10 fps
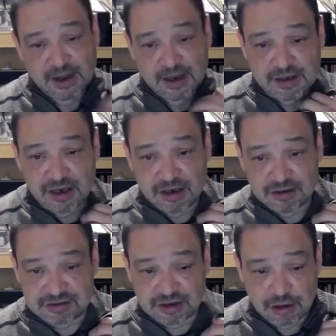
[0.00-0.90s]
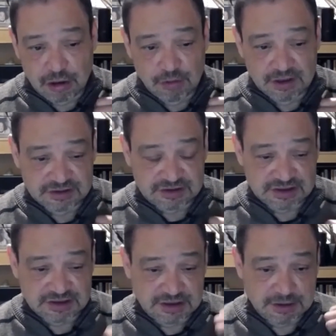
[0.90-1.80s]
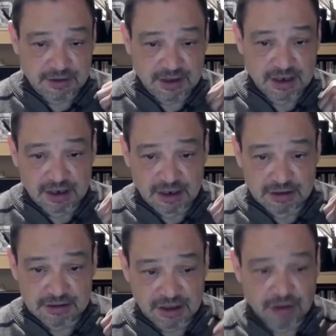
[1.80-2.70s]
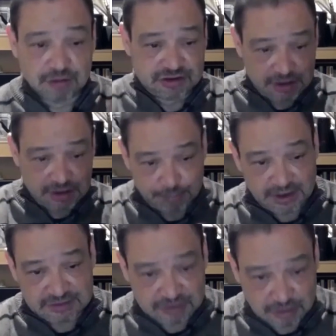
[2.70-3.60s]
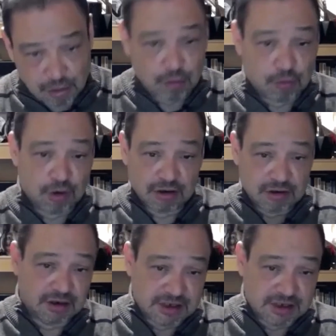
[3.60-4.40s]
years ago, and she she embraced the co-worker,